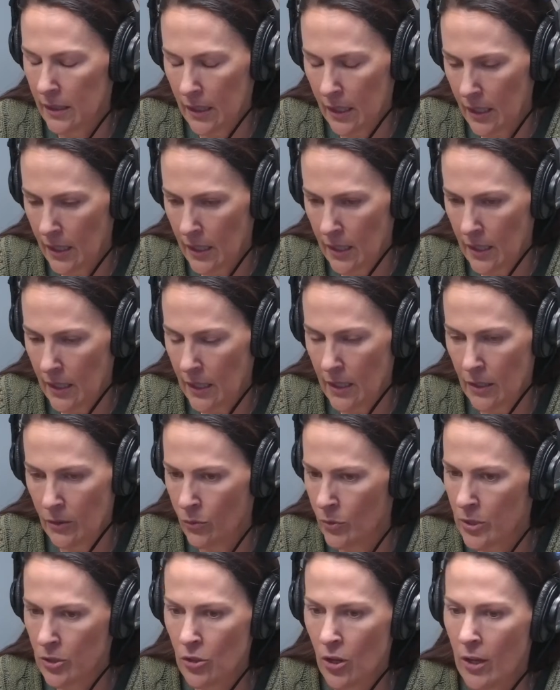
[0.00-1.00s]
it
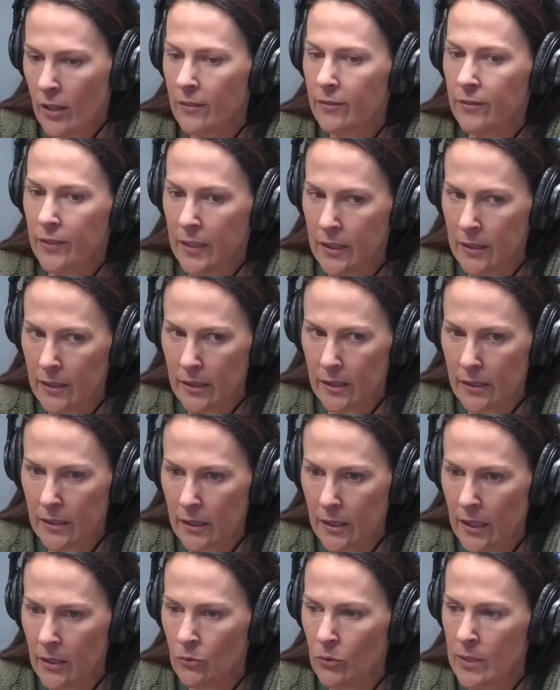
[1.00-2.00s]
was not fun.
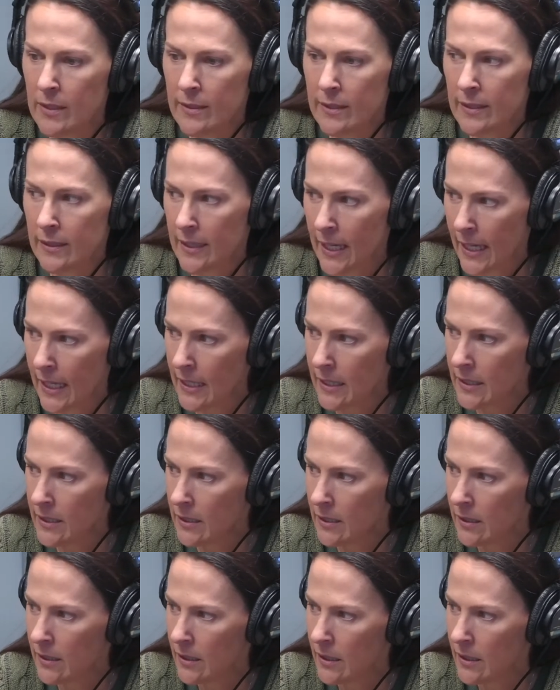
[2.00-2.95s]
It was delayed,